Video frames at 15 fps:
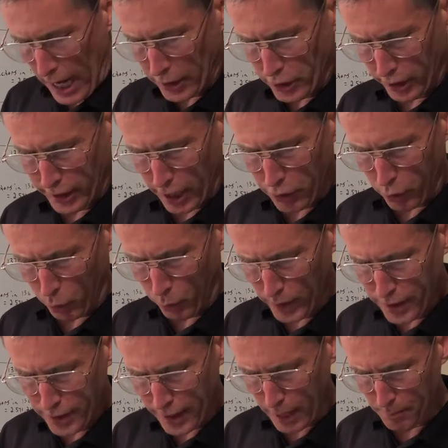and together
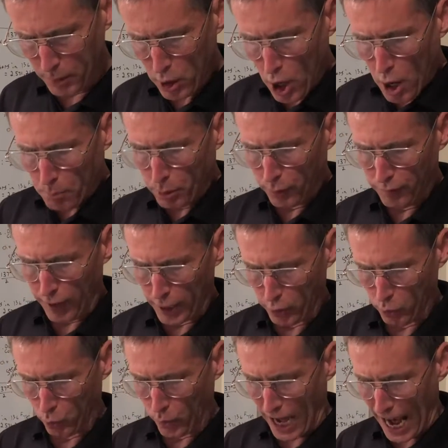with them provide
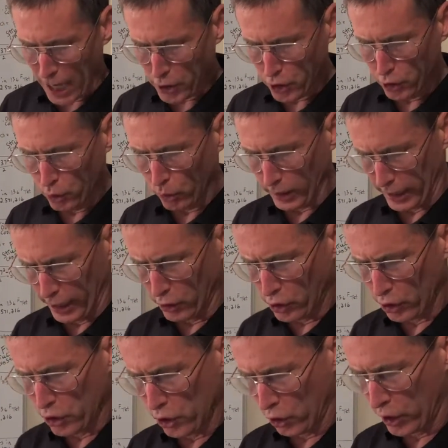rational
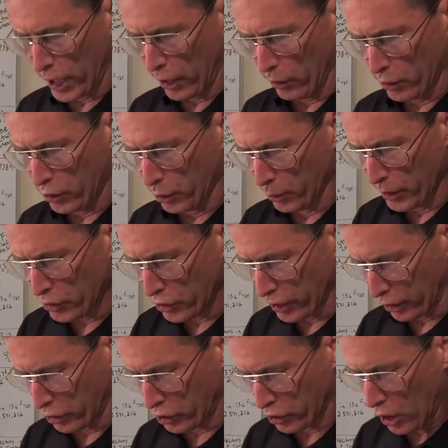integer
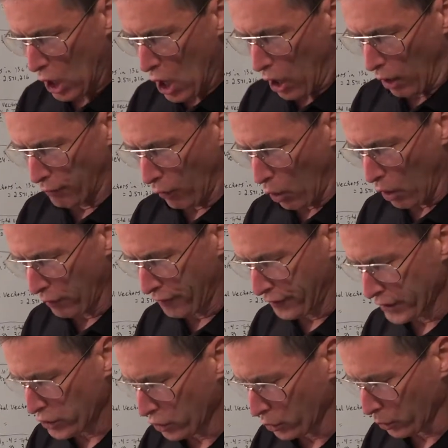characteristics of all
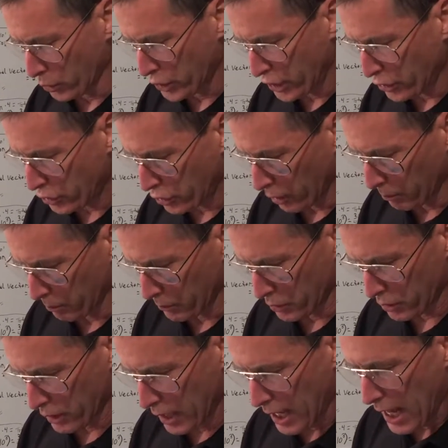physical systems.